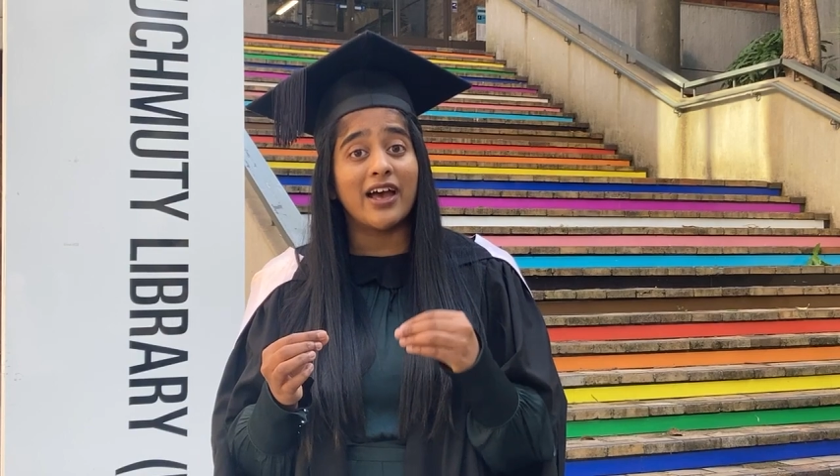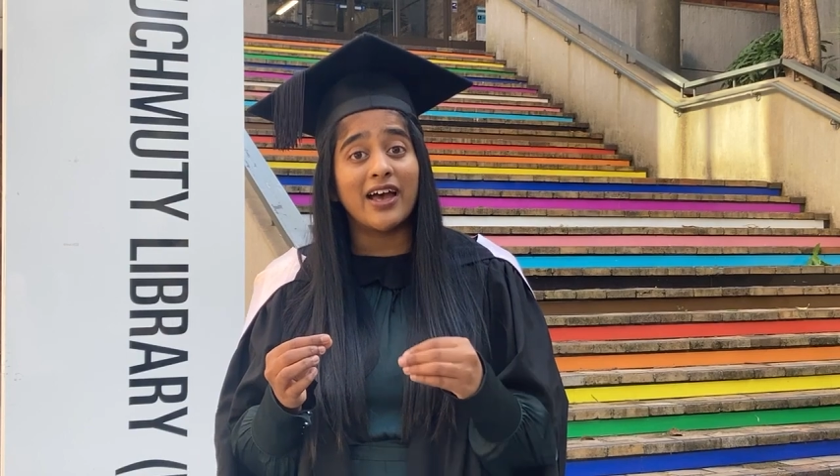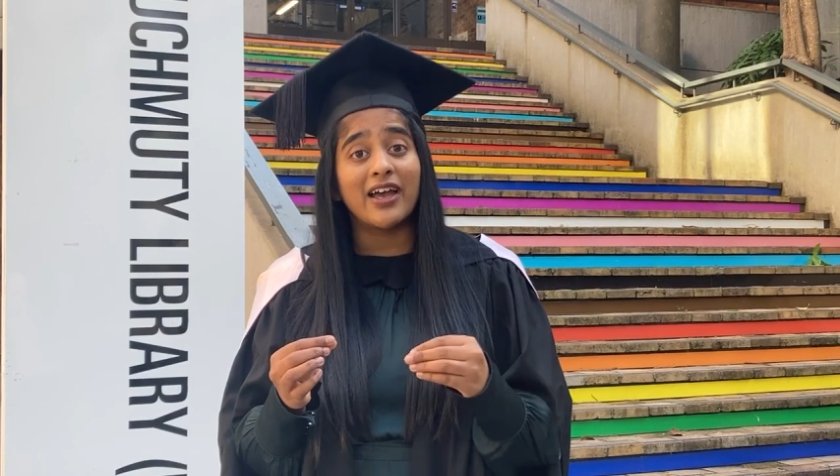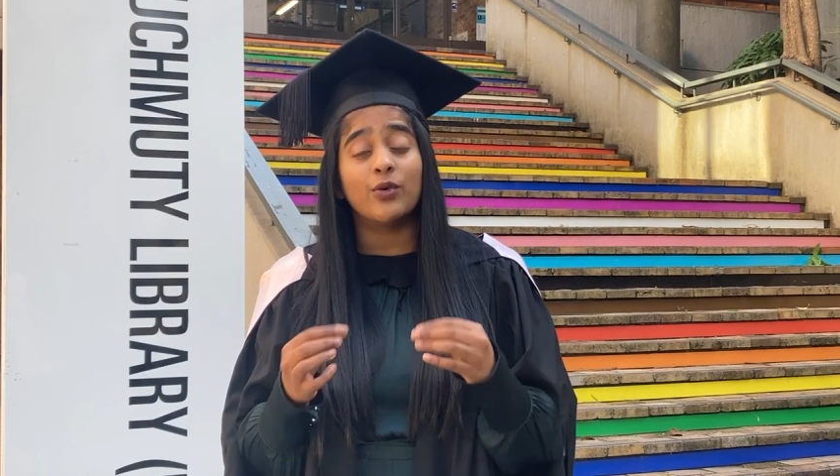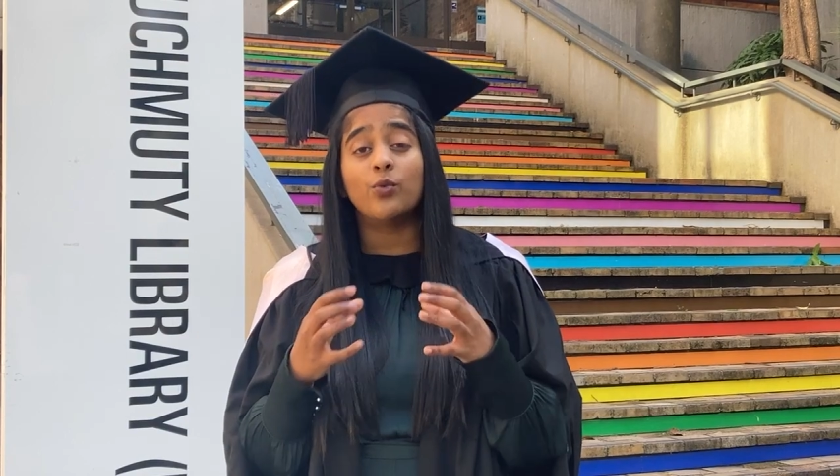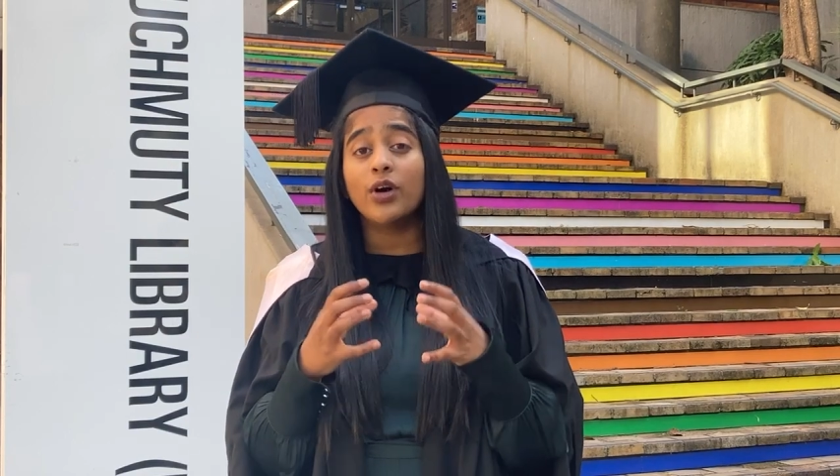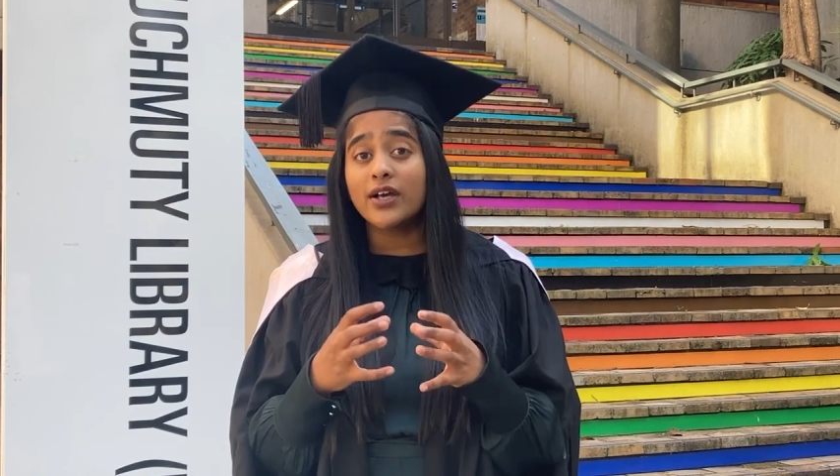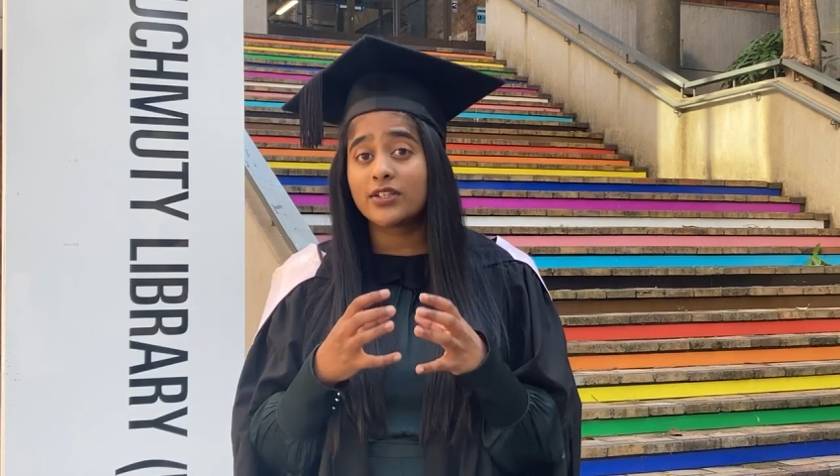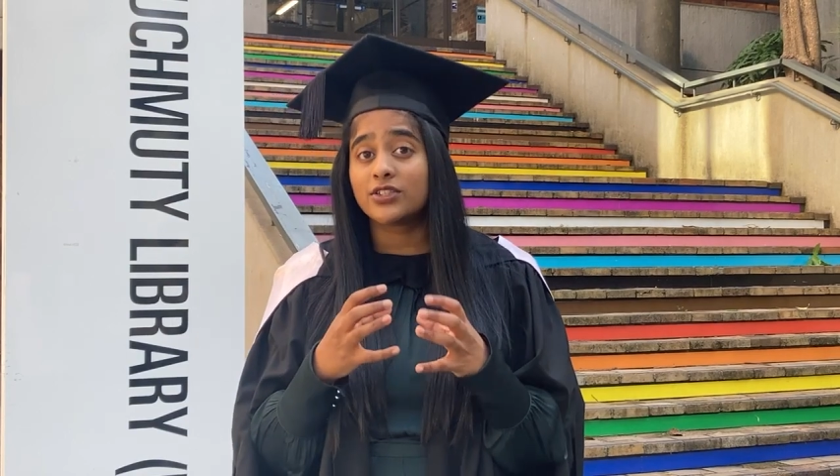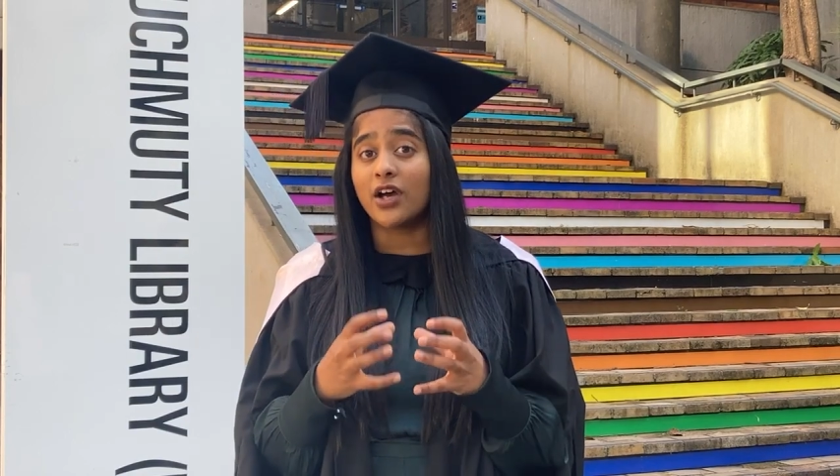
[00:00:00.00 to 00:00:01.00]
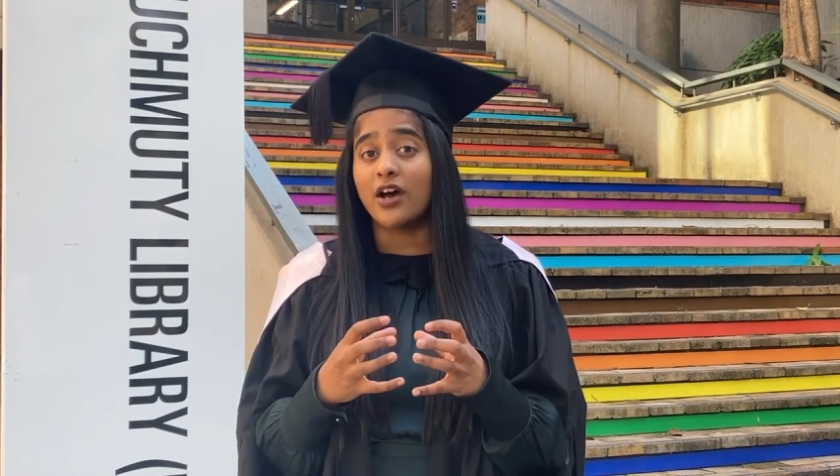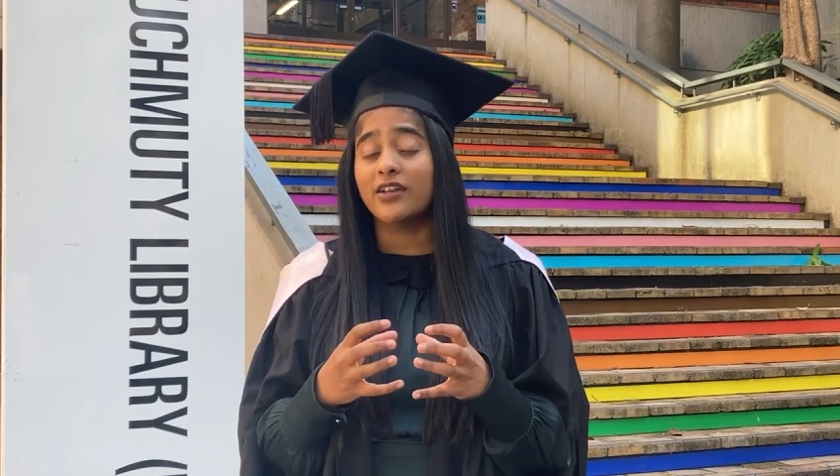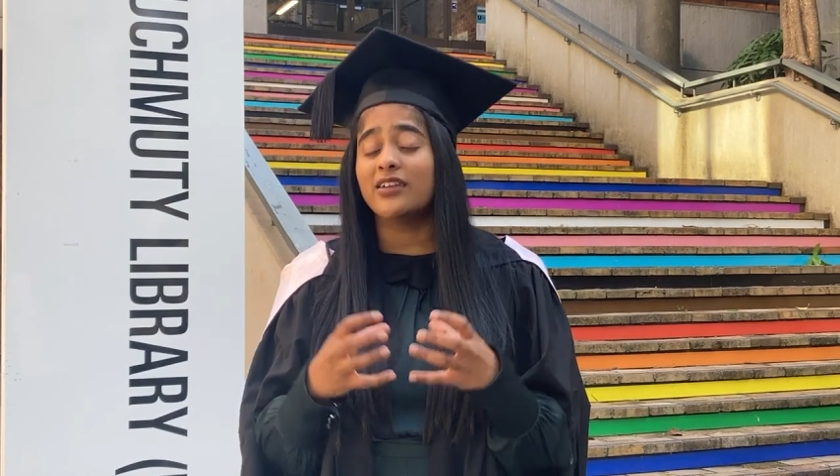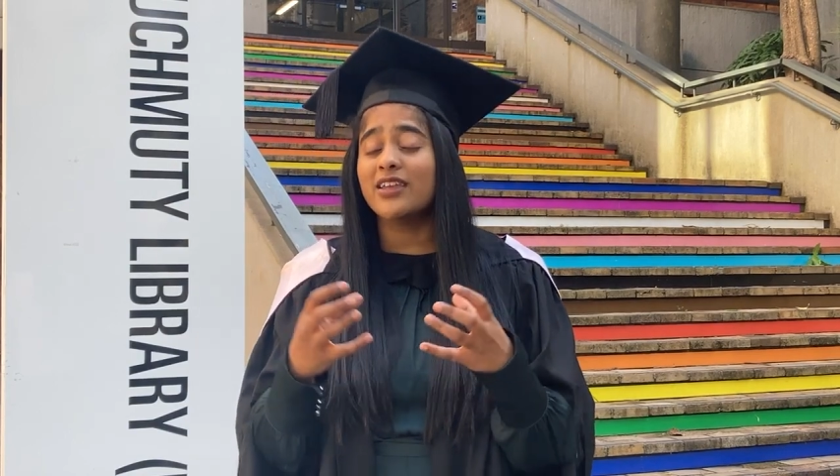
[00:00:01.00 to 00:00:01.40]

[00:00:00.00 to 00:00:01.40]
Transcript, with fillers: I worked on